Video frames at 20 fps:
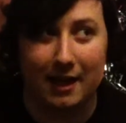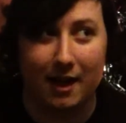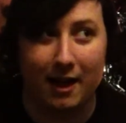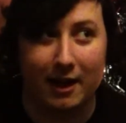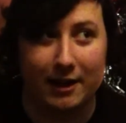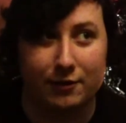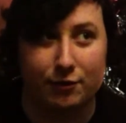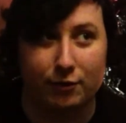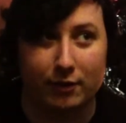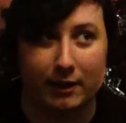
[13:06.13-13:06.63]

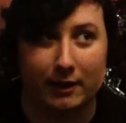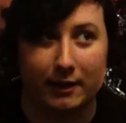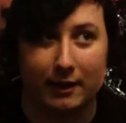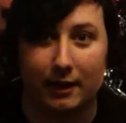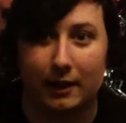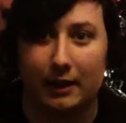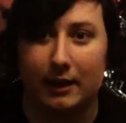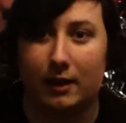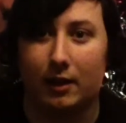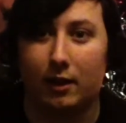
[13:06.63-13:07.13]
I drink
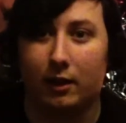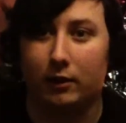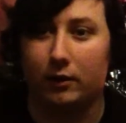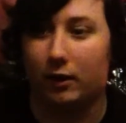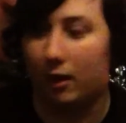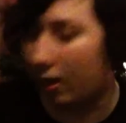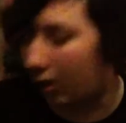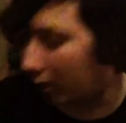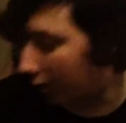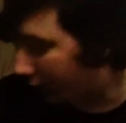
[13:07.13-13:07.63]
it a
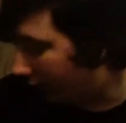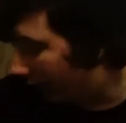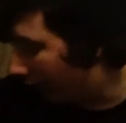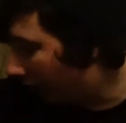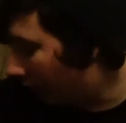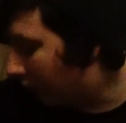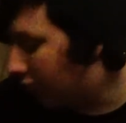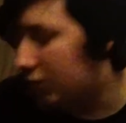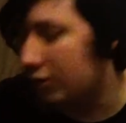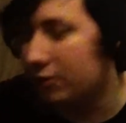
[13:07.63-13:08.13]
lot,
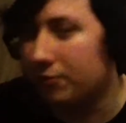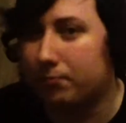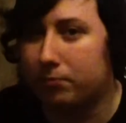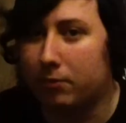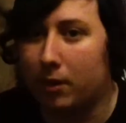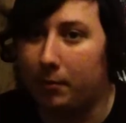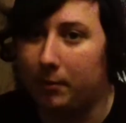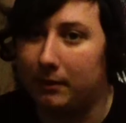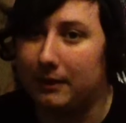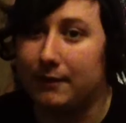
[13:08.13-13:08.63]
as you
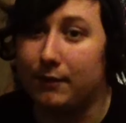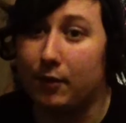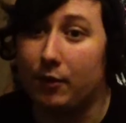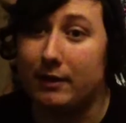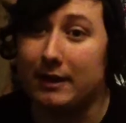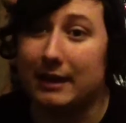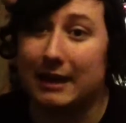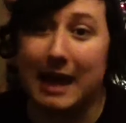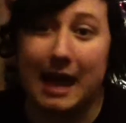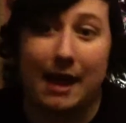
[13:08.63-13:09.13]
probably have
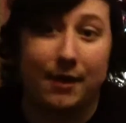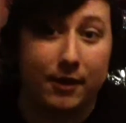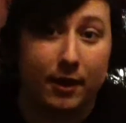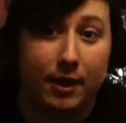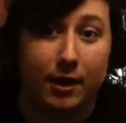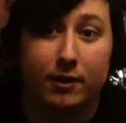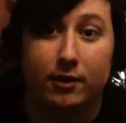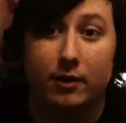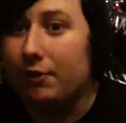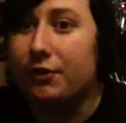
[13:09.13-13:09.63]
already
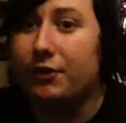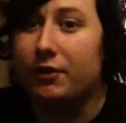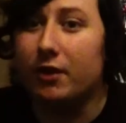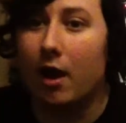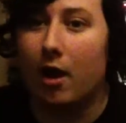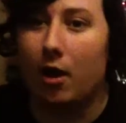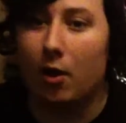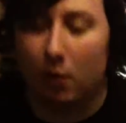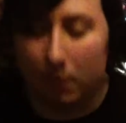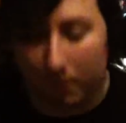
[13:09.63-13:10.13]
gathered.
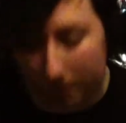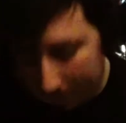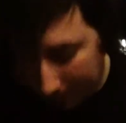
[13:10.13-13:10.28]
So